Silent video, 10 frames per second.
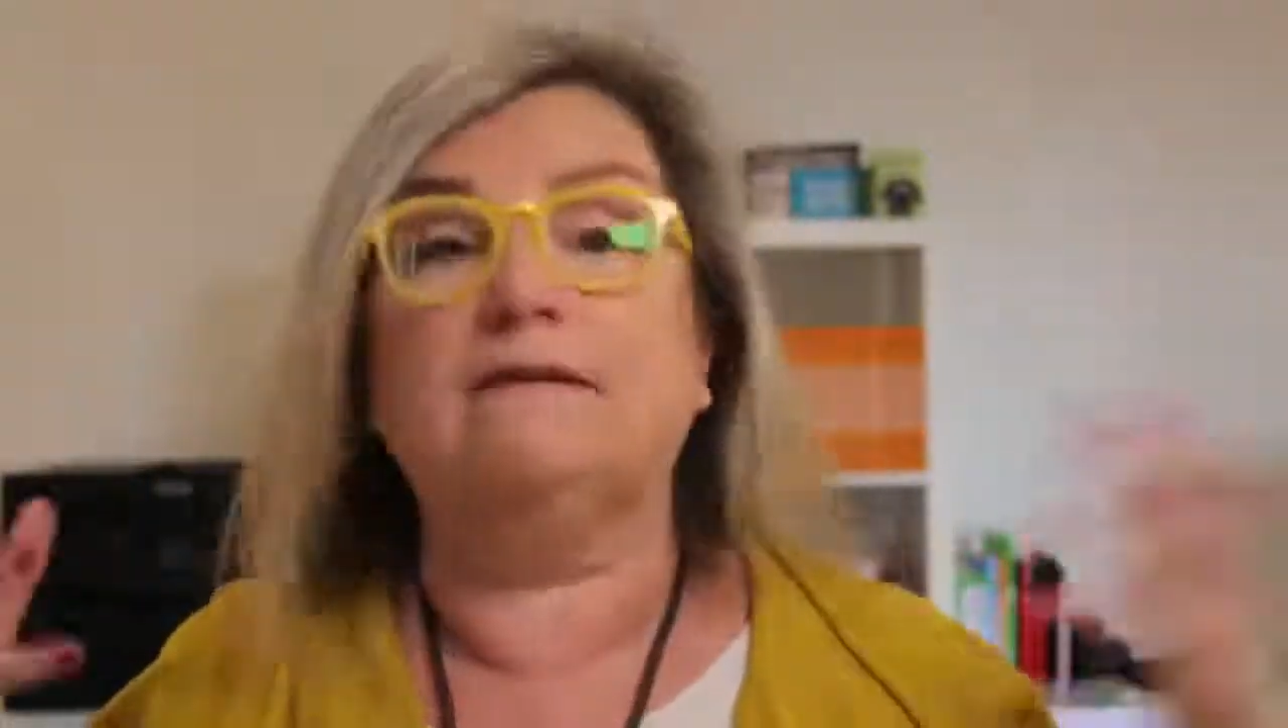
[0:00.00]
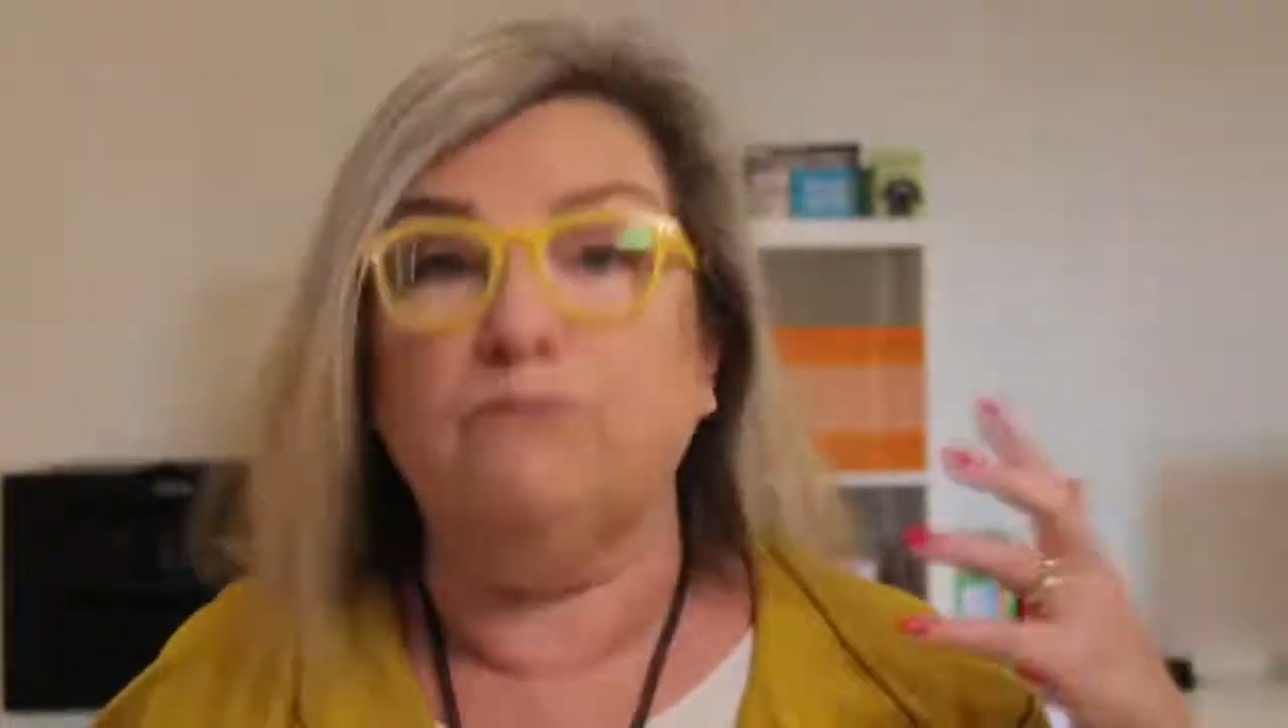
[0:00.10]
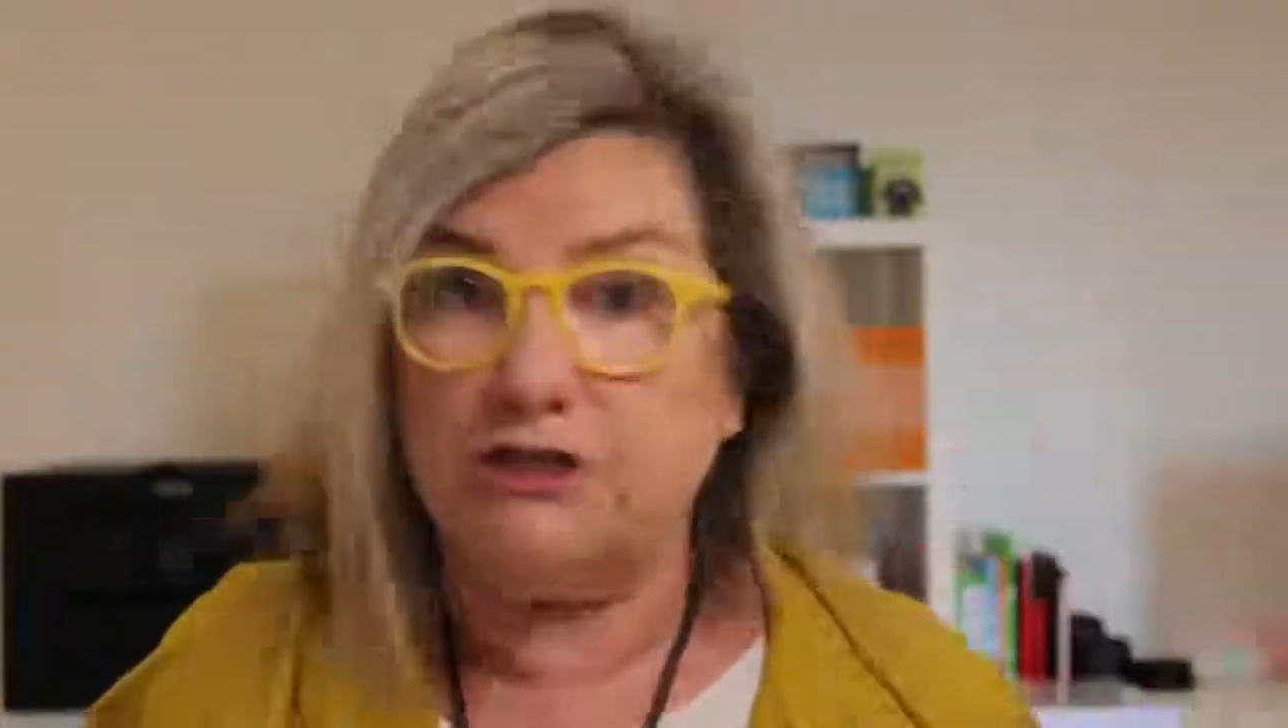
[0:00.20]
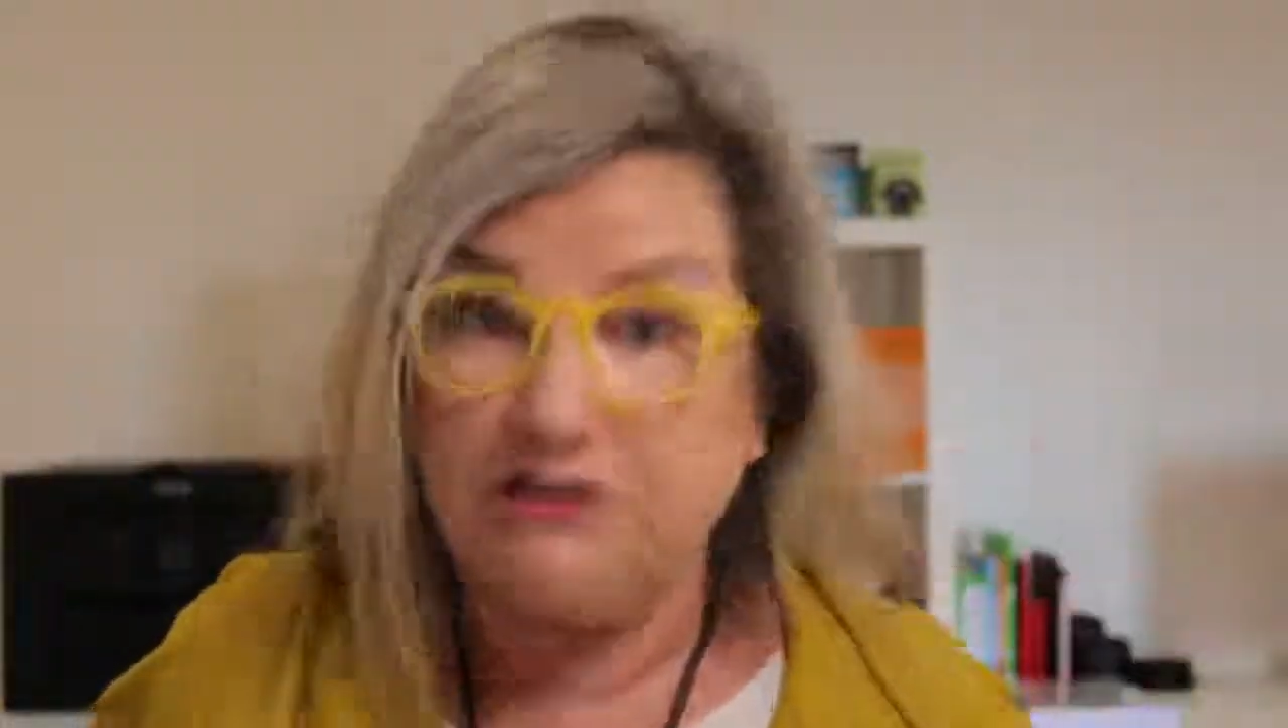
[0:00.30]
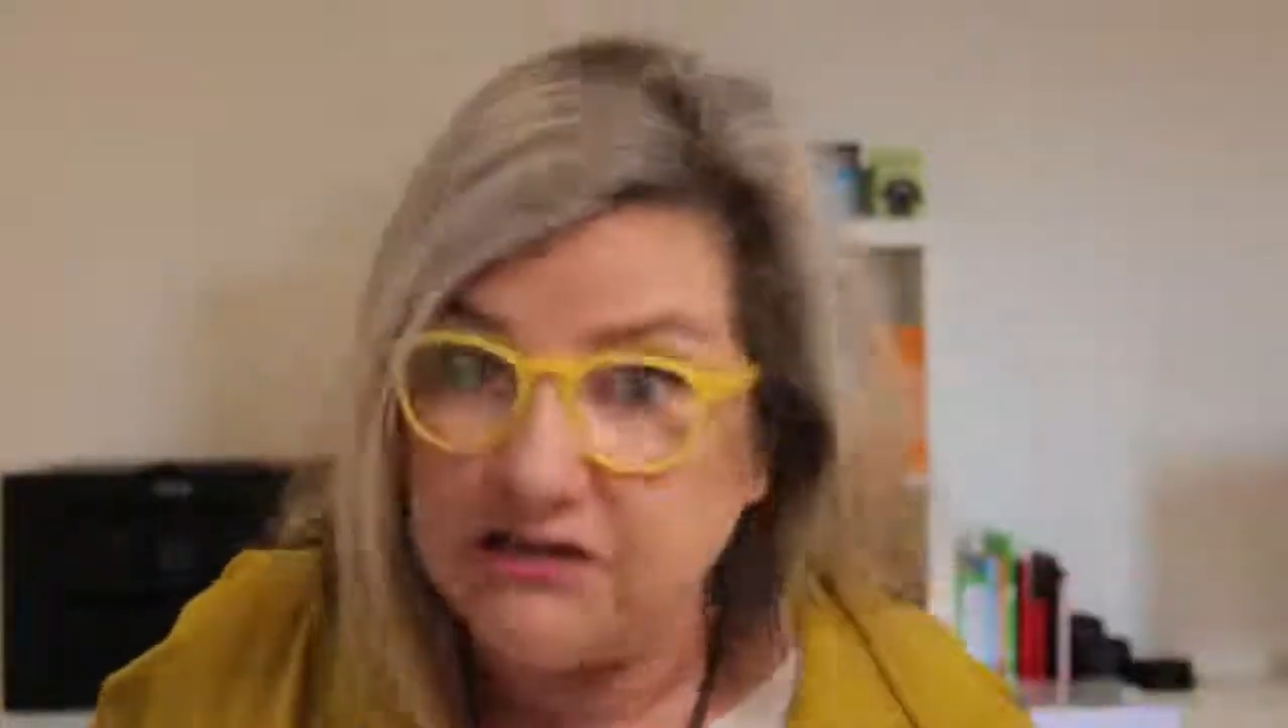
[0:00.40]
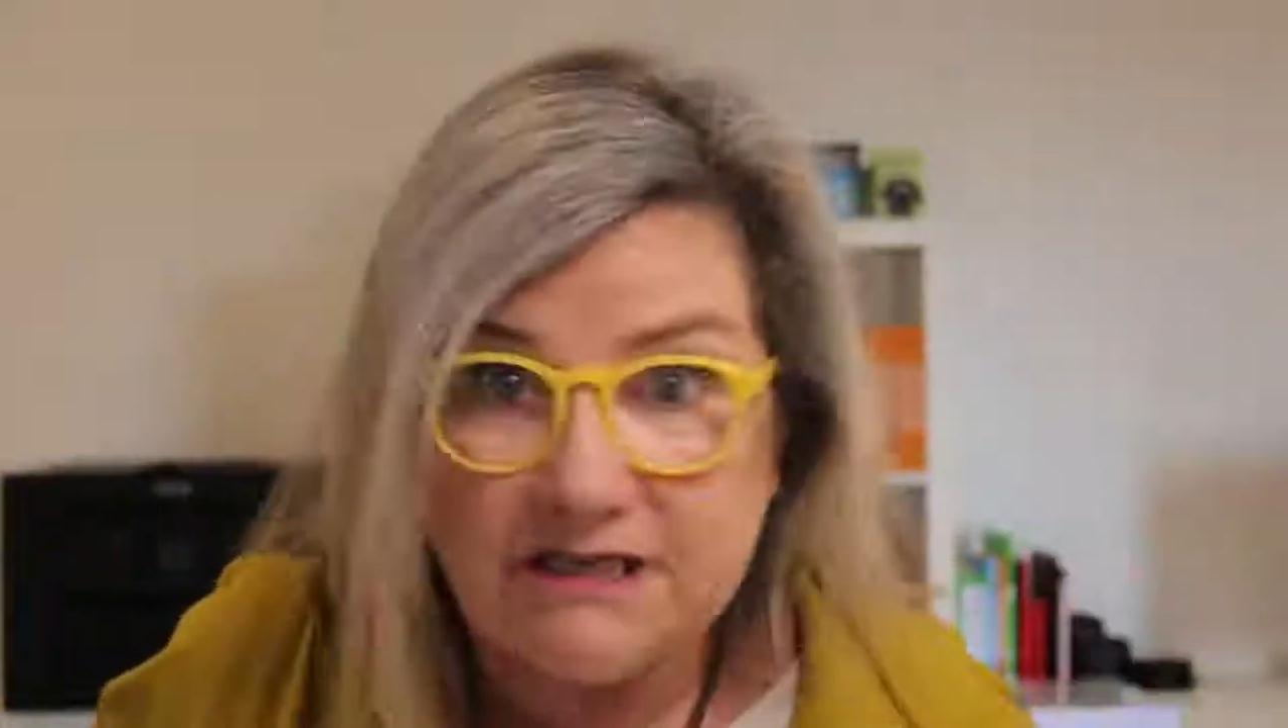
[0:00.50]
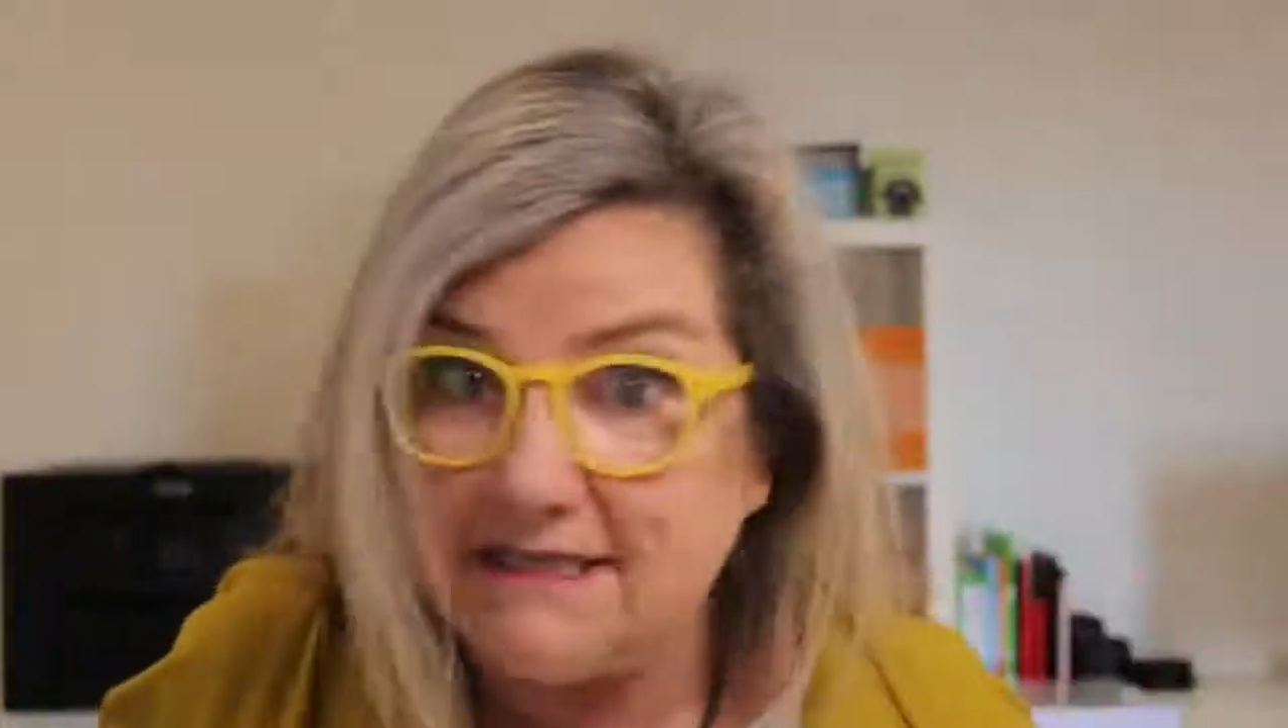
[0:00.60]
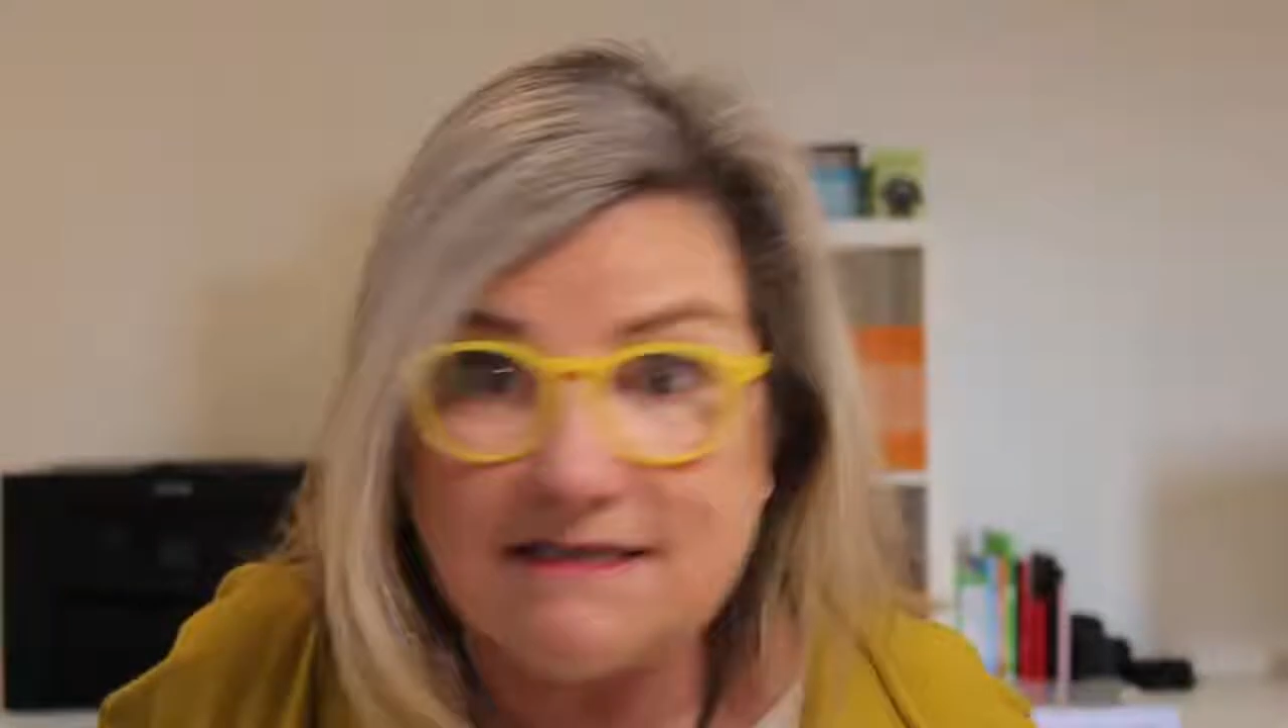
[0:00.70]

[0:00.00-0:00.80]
and which is usually